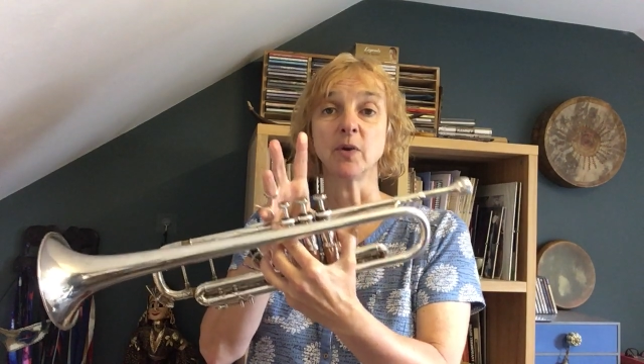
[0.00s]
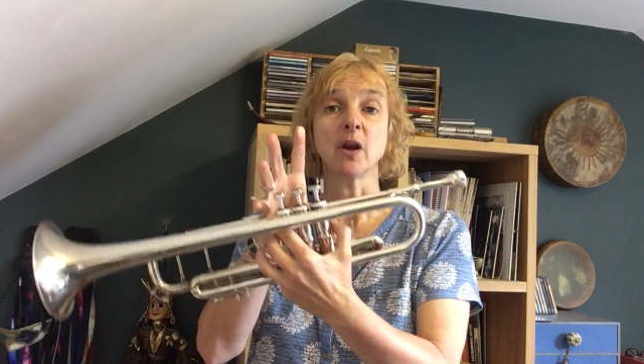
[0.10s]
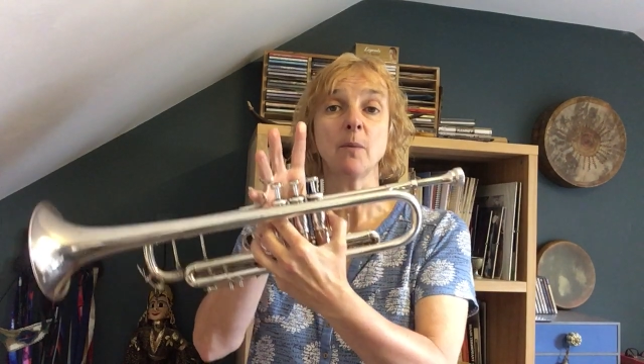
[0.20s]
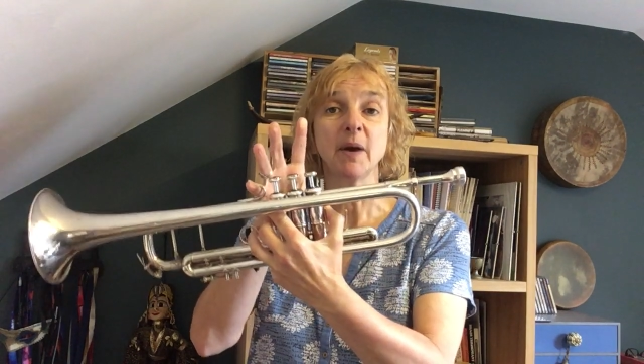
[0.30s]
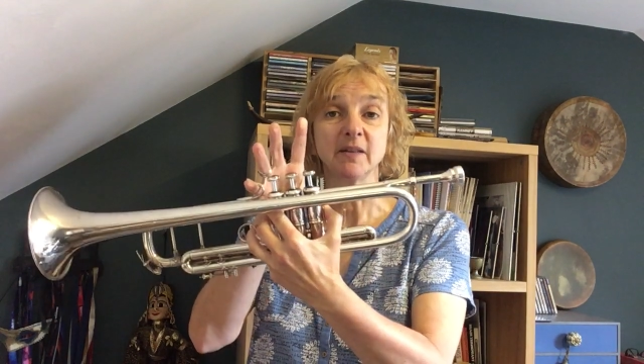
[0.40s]
We
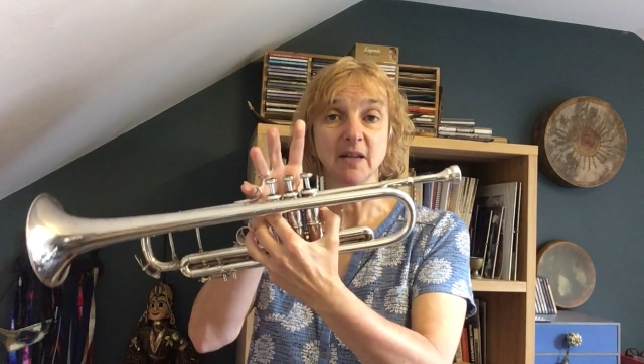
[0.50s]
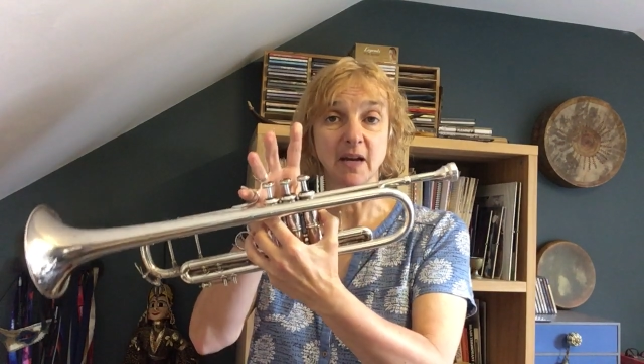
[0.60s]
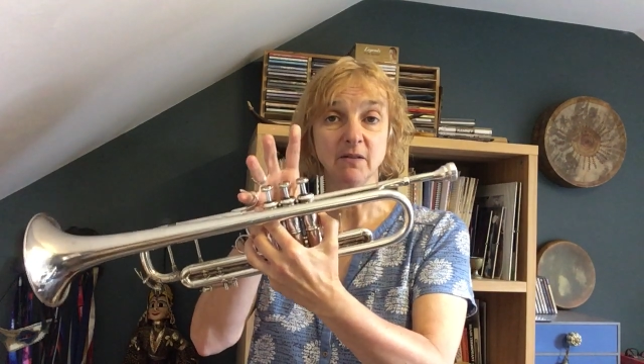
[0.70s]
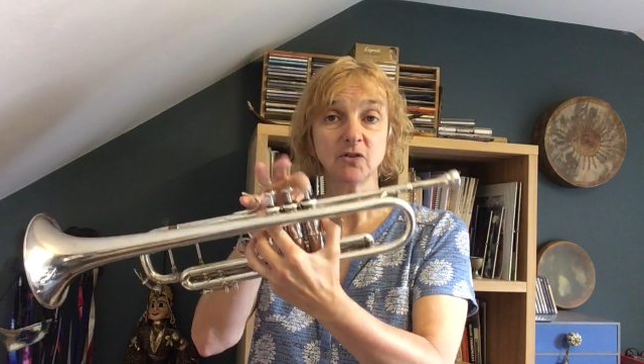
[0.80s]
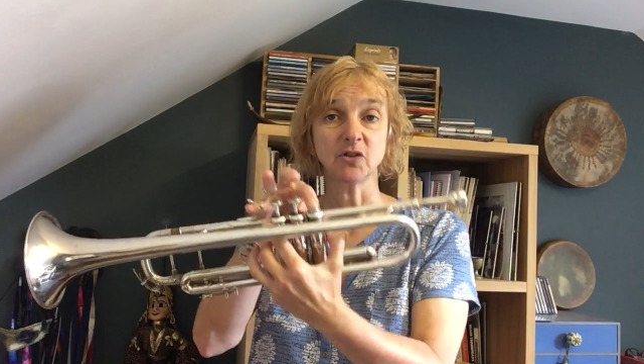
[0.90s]
go back
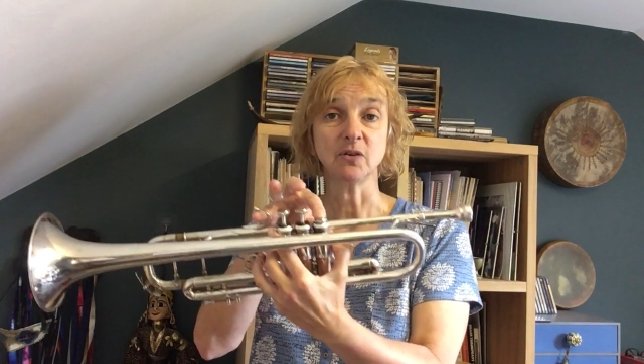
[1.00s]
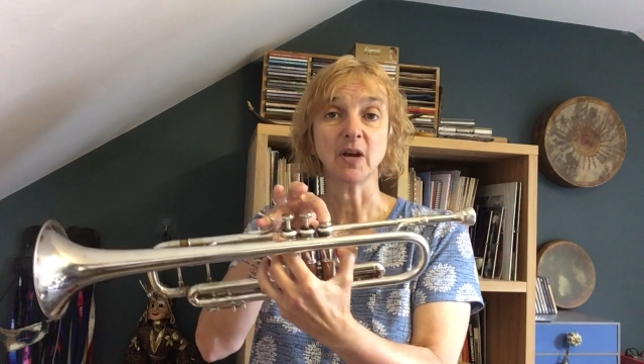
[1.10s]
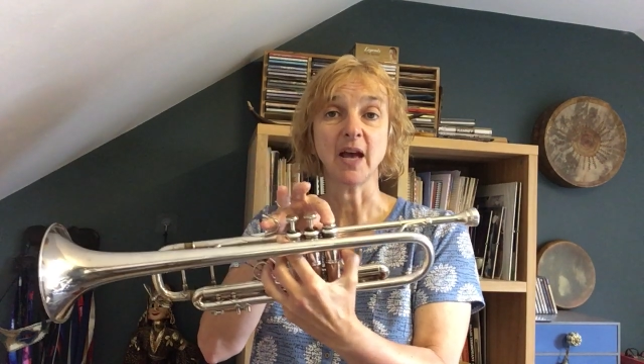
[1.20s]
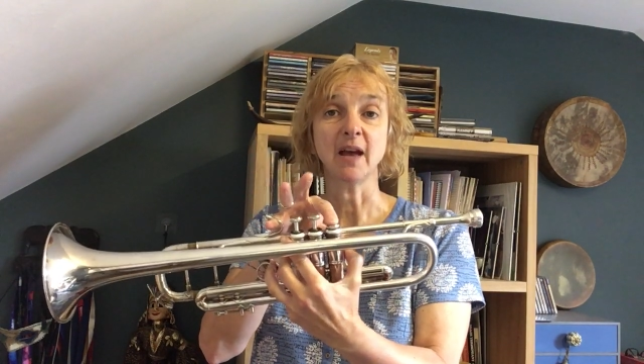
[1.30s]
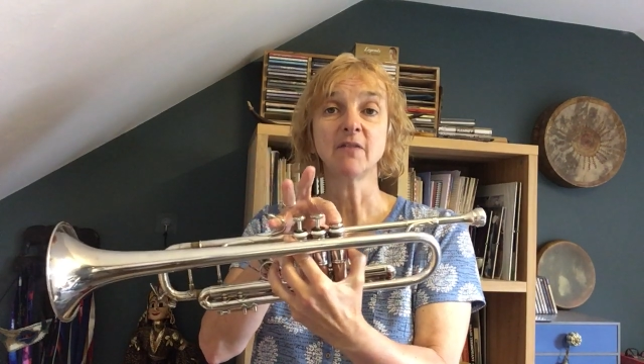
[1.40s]
down to
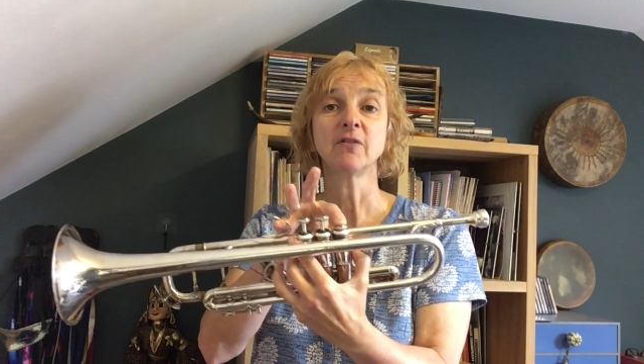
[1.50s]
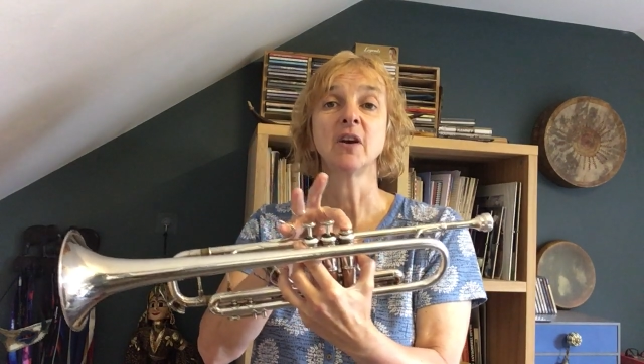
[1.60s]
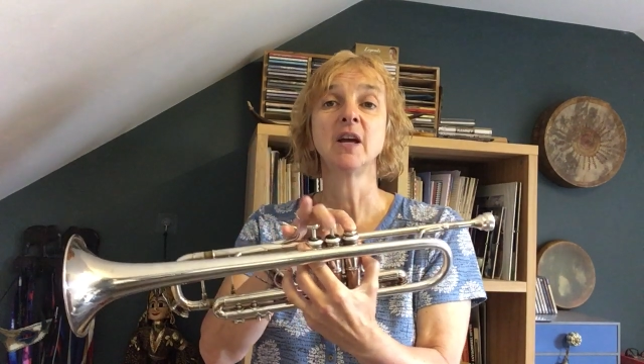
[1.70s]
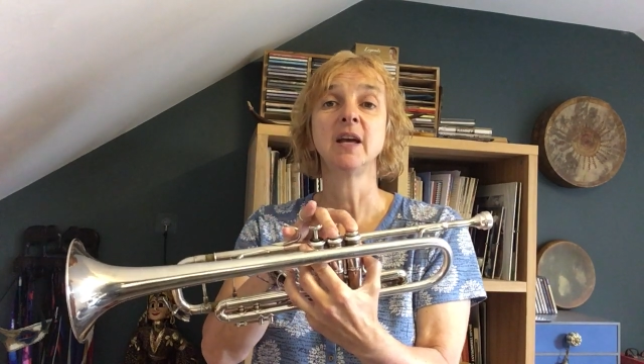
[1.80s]
F,